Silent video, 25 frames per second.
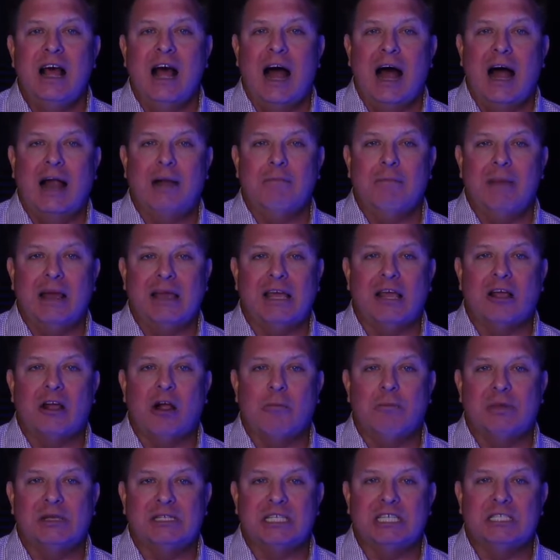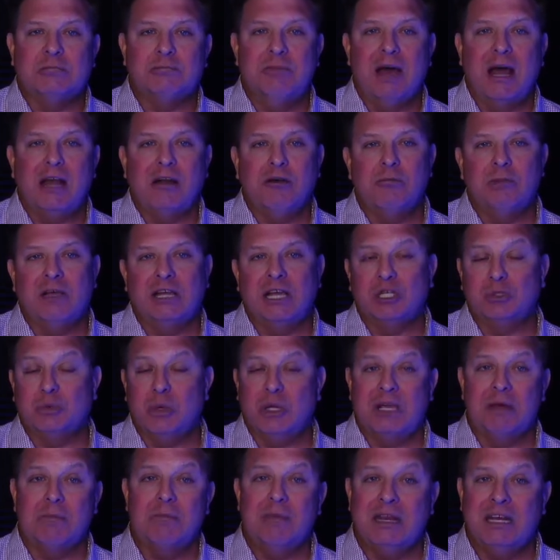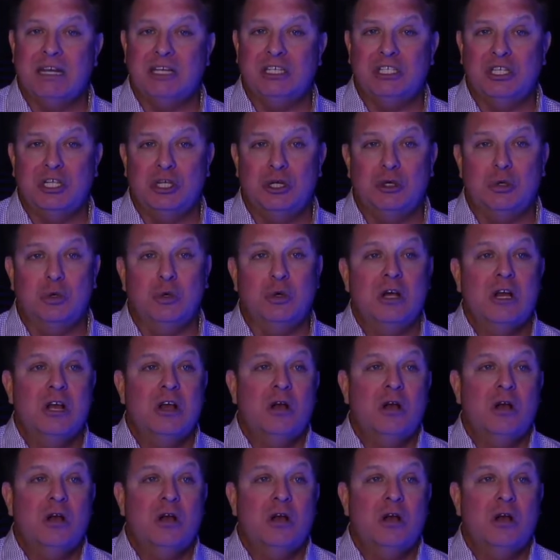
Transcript: on making our business better, because we committed to